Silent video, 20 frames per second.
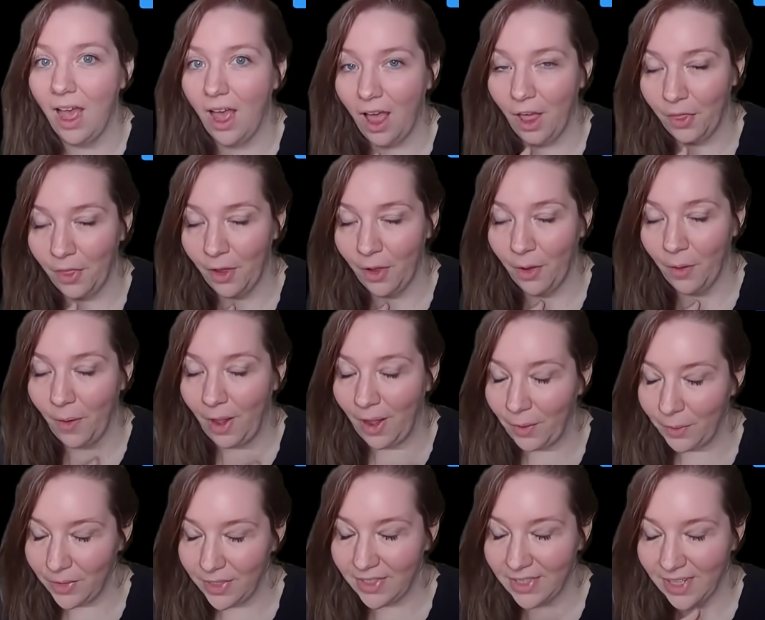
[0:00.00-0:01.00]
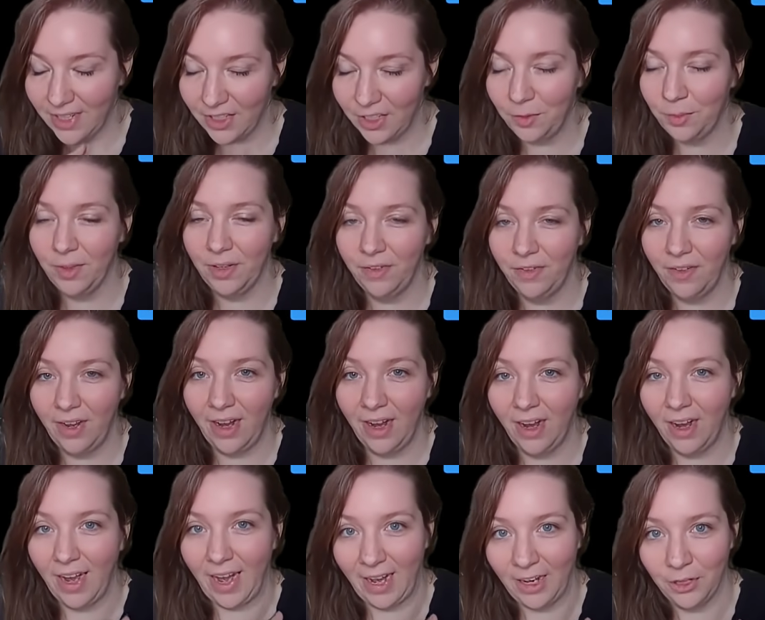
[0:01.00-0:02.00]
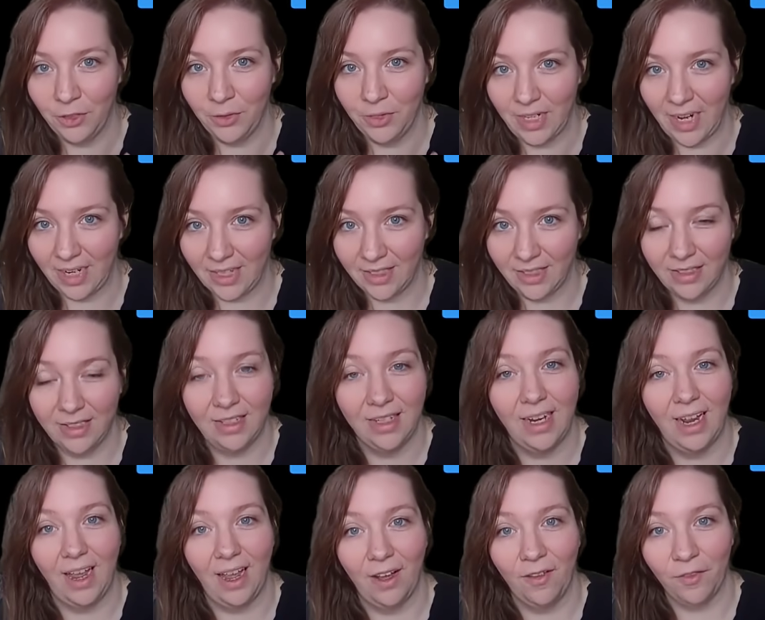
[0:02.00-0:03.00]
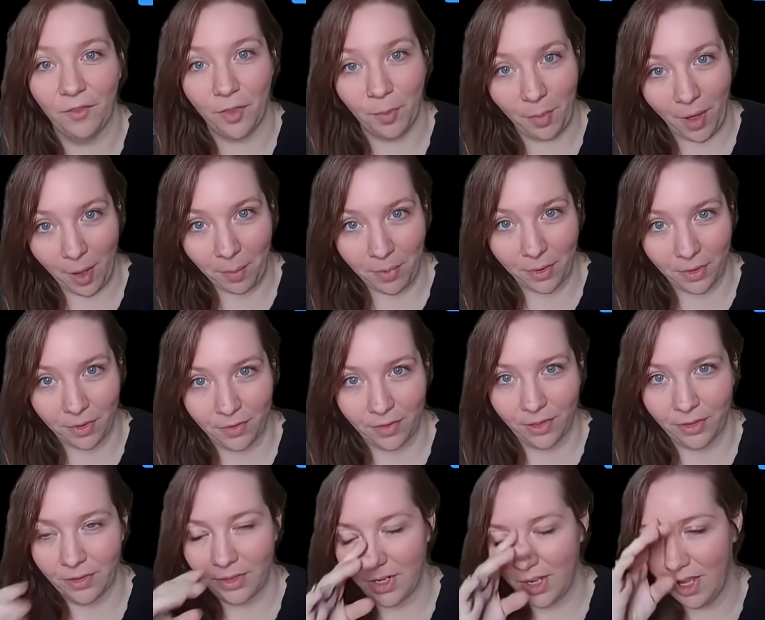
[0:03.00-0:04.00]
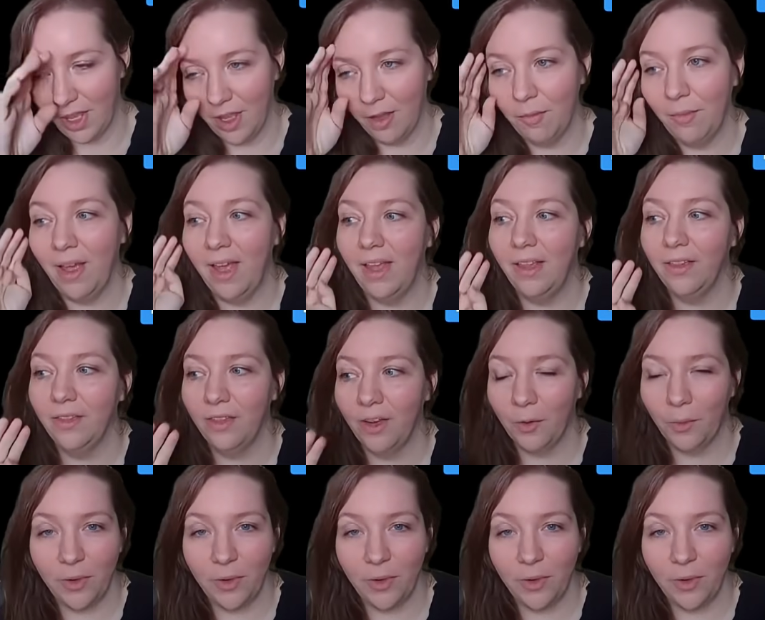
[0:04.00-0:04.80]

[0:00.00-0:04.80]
Although I will say, to be fair, Andrew Jackson did have the popular vote, but there